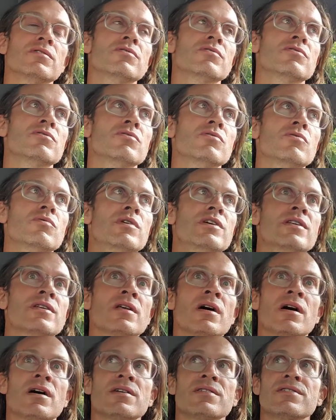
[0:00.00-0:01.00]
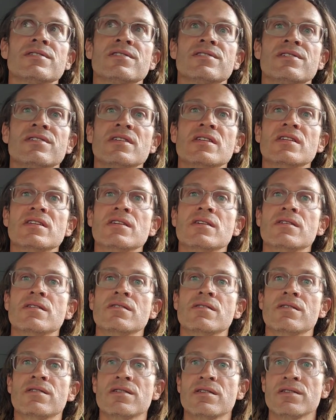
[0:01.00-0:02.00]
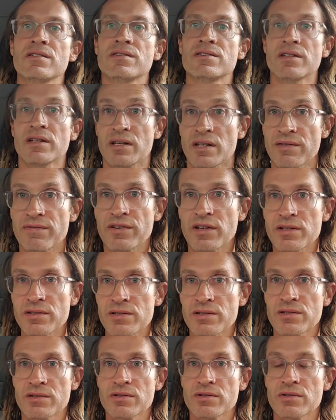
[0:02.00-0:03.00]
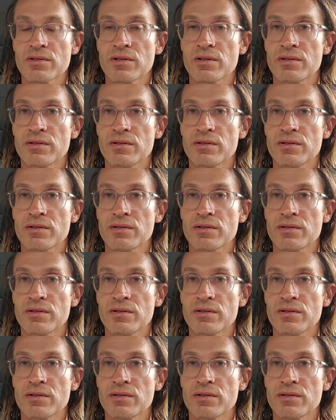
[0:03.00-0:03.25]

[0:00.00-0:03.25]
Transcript: Do we not see the significance